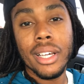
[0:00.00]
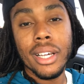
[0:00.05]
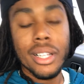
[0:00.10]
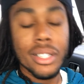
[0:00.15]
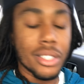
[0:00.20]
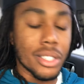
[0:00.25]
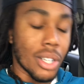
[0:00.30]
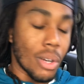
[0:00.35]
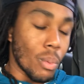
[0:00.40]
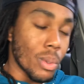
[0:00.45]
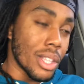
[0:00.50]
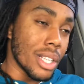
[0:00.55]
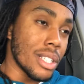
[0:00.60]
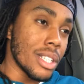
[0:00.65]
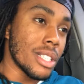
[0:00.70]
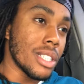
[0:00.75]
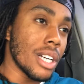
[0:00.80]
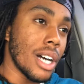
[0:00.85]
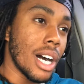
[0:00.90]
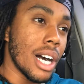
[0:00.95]
So with
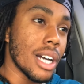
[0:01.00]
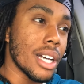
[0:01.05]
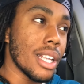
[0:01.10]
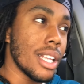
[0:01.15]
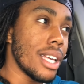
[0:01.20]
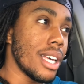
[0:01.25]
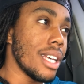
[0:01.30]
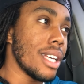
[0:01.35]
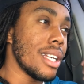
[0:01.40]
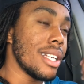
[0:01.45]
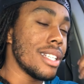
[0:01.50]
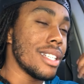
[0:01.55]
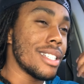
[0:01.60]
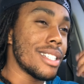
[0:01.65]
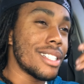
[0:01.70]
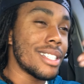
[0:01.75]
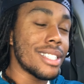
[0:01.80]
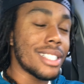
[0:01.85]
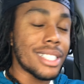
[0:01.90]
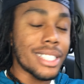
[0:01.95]
the ugly
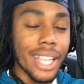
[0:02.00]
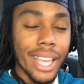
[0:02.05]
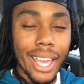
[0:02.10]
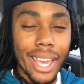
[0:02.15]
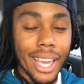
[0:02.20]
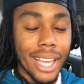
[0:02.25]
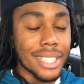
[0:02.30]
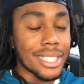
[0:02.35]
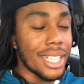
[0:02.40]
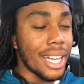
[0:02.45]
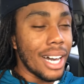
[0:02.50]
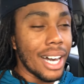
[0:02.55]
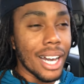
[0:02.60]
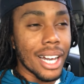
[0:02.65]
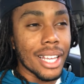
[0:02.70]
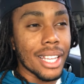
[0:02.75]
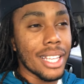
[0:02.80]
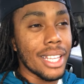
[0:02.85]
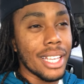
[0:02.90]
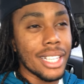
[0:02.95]
stage, the
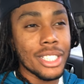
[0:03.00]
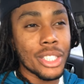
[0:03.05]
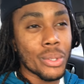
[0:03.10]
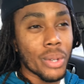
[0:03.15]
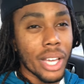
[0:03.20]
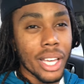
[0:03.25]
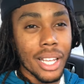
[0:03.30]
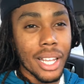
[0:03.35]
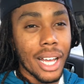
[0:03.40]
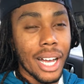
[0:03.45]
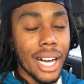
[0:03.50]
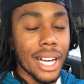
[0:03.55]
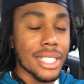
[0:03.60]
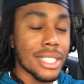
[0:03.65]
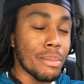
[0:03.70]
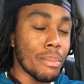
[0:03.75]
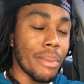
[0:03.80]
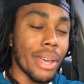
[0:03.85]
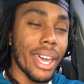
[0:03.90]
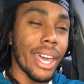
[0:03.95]
ugly dreadlocks,
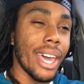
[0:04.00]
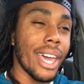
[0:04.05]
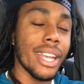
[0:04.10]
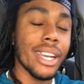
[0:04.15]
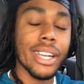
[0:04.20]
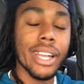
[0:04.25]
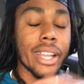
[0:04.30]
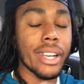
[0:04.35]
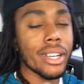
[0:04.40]
man,